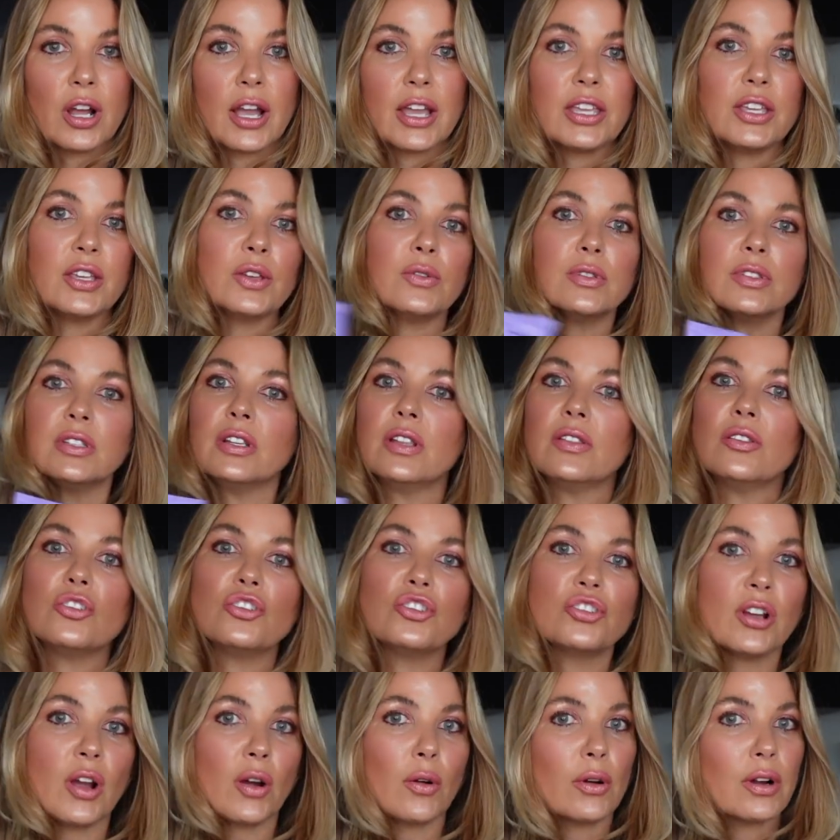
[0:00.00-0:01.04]
I use it in the
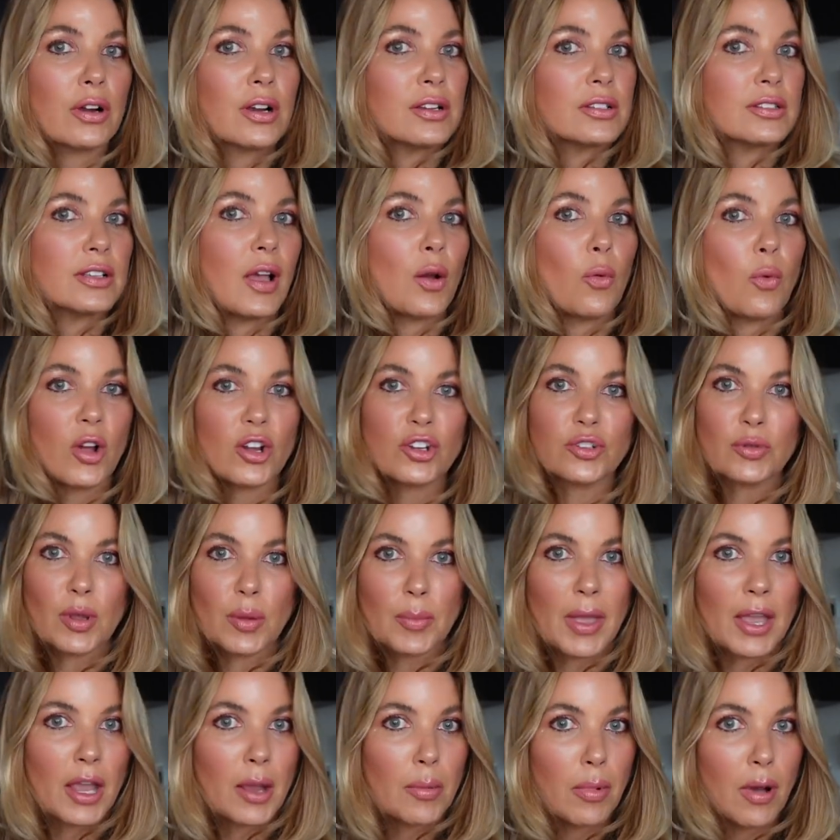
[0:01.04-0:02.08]
shower because I wash my
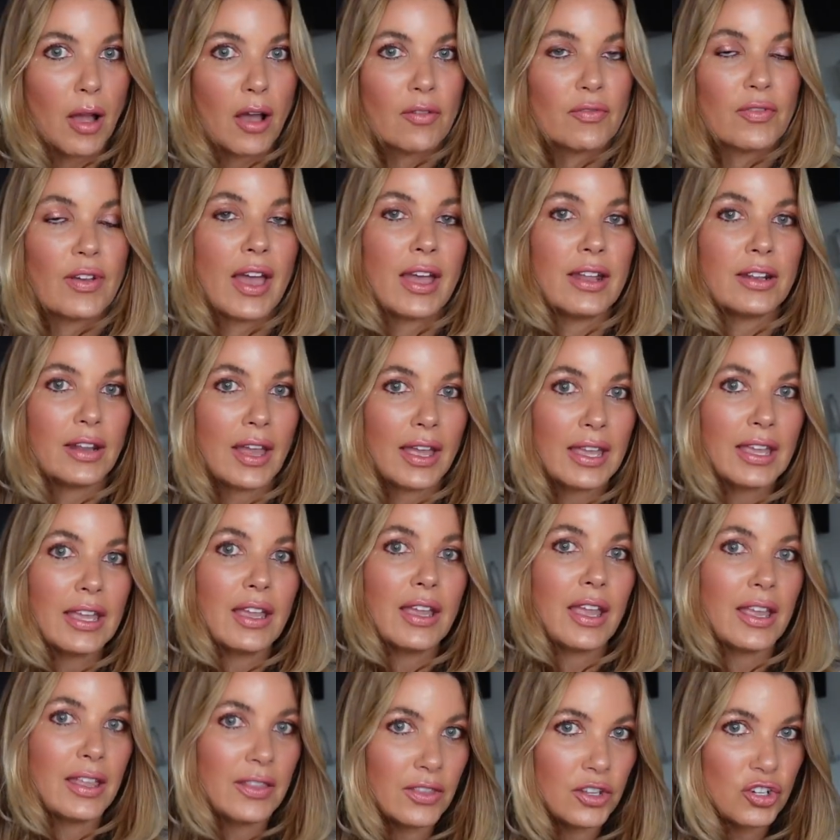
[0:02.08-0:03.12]
makeup off at
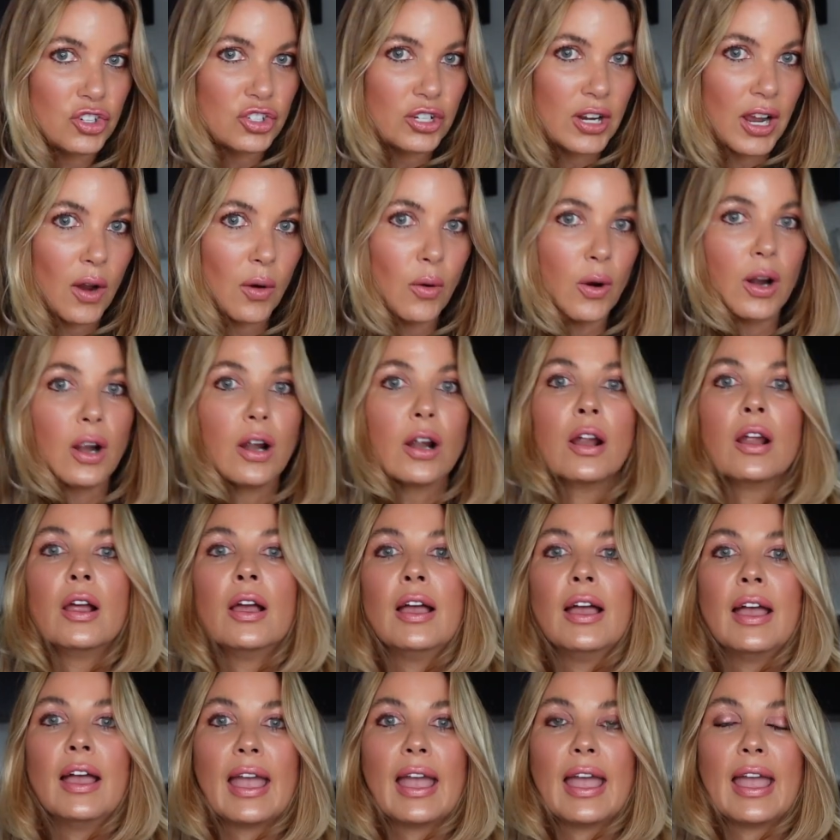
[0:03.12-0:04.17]
night in the shower
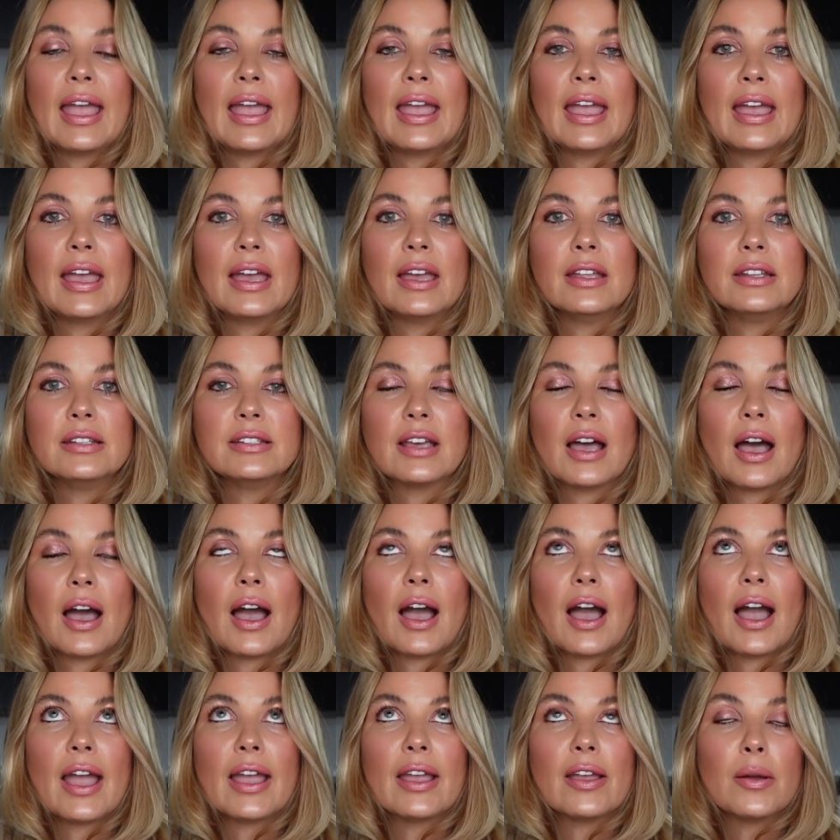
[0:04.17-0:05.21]
and
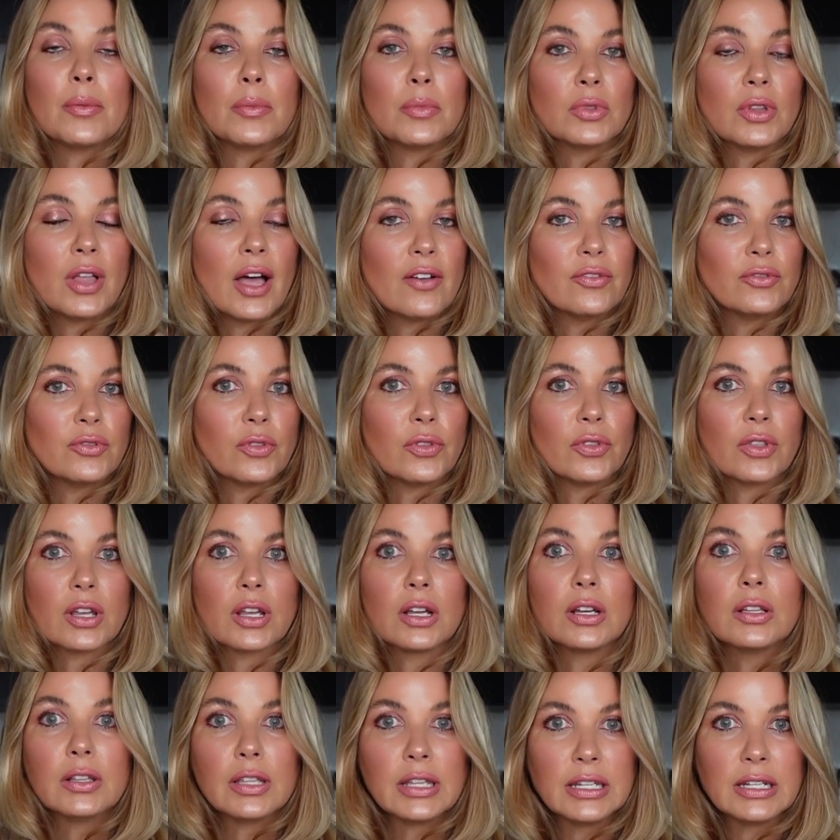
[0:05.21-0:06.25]
I am left with the
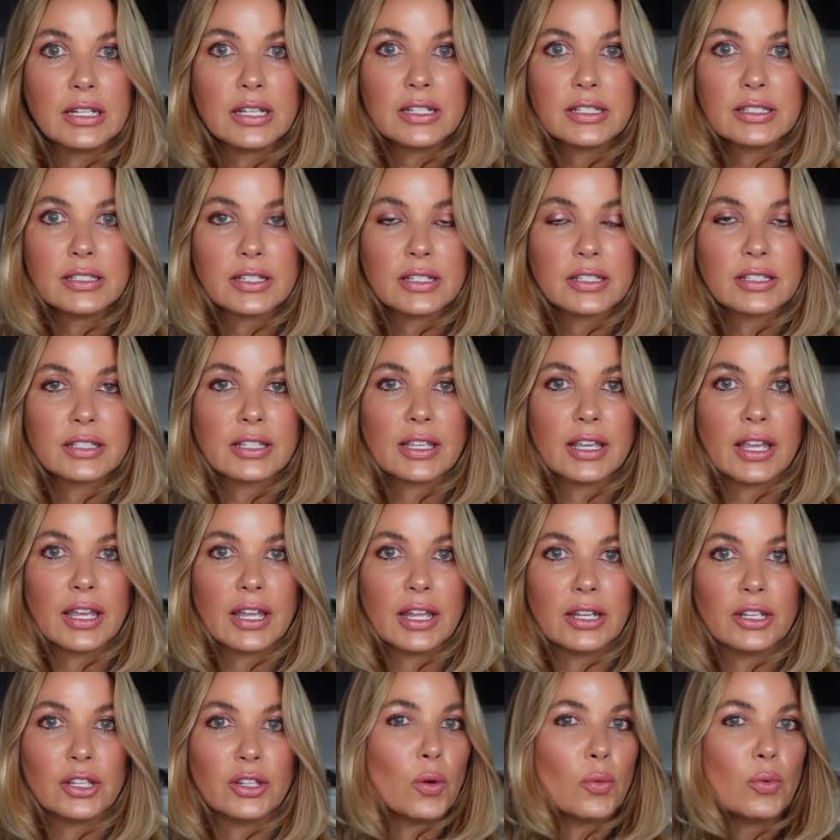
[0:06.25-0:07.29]
cleanest
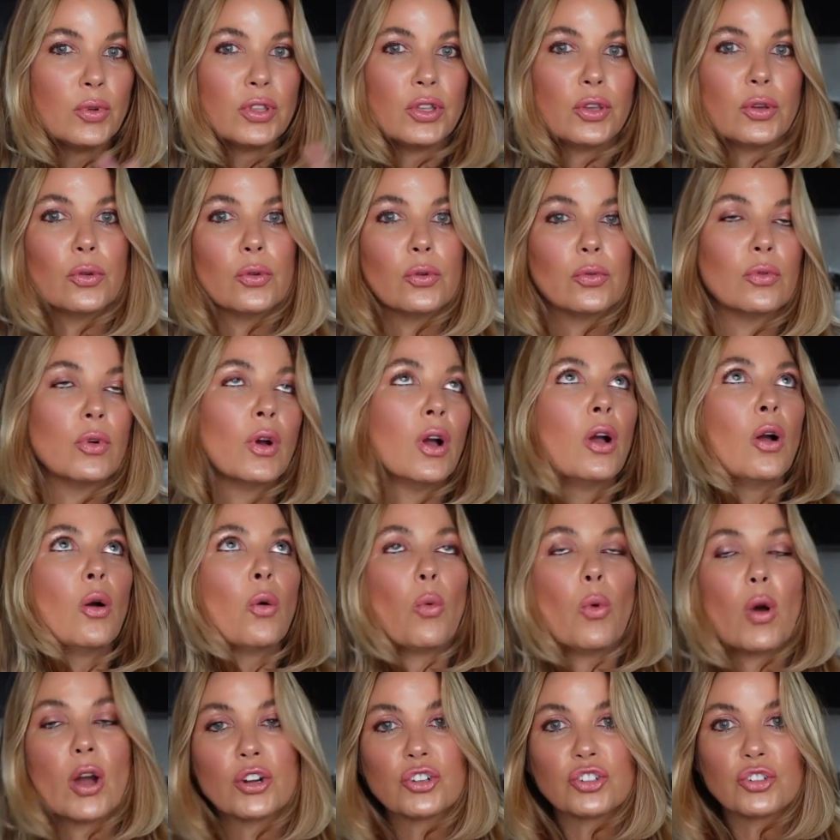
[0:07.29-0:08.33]
skin. Knowing you
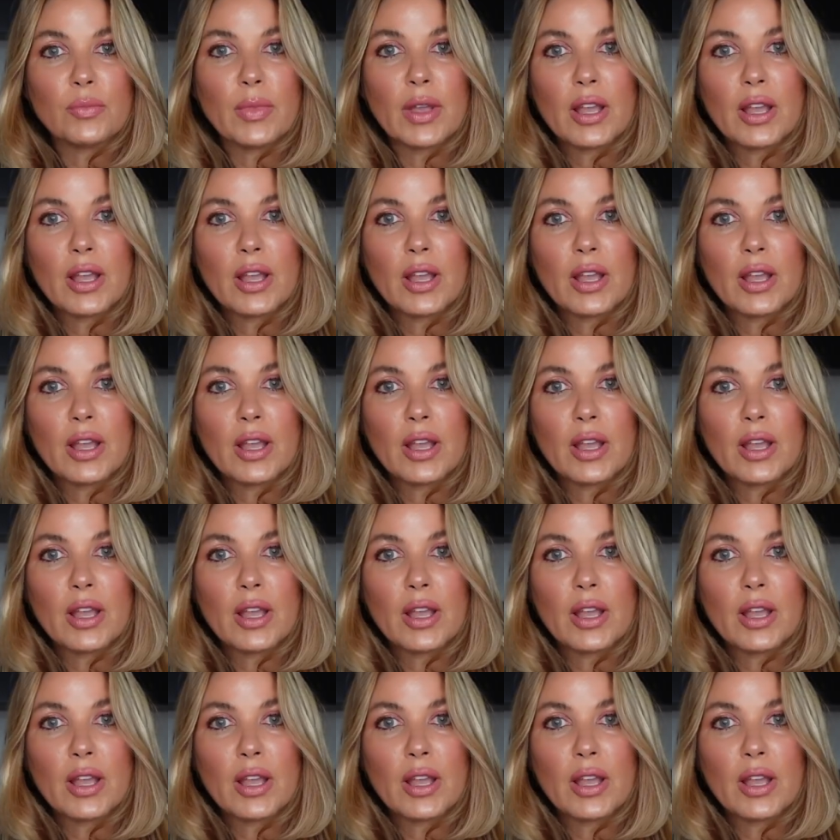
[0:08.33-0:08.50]
wash your